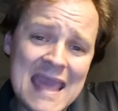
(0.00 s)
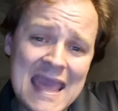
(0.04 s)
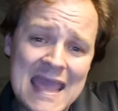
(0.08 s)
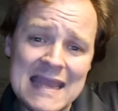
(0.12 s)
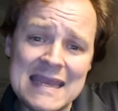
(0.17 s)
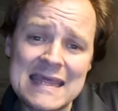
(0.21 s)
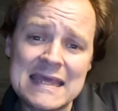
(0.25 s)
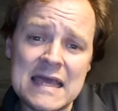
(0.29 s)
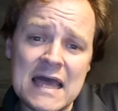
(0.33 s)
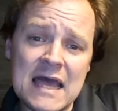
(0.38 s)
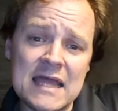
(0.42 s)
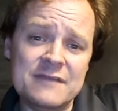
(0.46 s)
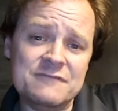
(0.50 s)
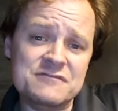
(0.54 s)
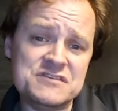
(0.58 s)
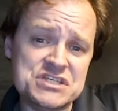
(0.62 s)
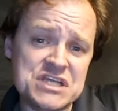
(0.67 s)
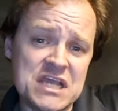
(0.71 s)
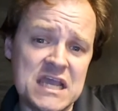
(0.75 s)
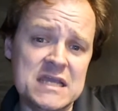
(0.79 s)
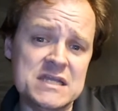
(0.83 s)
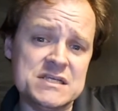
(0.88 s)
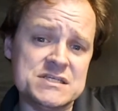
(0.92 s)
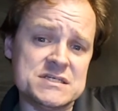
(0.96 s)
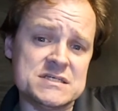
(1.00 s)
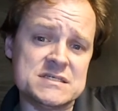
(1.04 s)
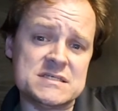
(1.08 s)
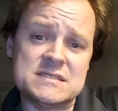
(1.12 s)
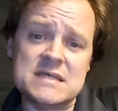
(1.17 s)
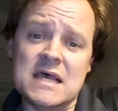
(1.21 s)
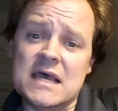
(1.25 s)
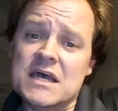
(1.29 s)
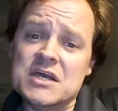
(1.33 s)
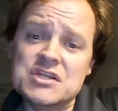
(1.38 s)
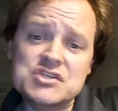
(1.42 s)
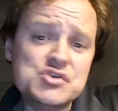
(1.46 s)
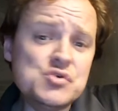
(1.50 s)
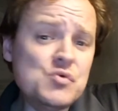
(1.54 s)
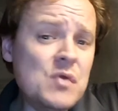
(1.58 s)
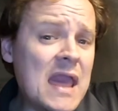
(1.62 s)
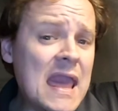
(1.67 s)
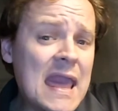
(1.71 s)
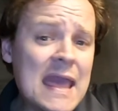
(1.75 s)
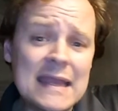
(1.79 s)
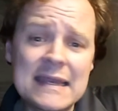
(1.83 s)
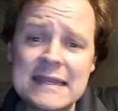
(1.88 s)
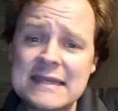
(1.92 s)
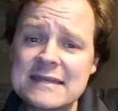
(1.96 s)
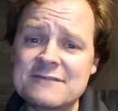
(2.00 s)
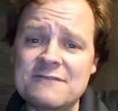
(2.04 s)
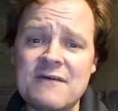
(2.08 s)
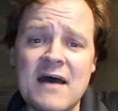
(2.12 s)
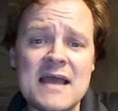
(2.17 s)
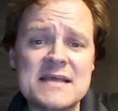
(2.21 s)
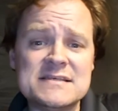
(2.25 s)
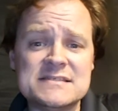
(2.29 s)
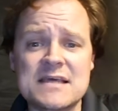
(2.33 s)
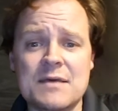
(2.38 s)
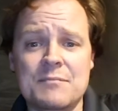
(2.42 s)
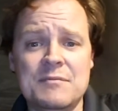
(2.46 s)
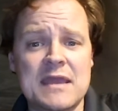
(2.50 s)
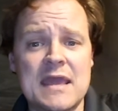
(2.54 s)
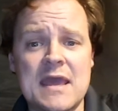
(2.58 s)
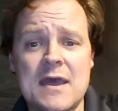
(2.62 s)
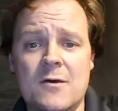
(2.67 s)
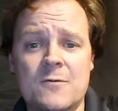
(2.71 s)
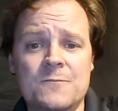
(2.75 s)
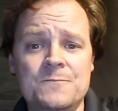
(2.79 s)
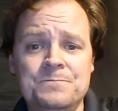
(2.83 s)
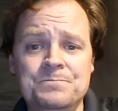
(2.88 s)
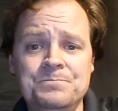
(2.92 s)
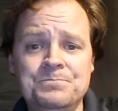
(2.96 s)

any kind of changes to any device coming out.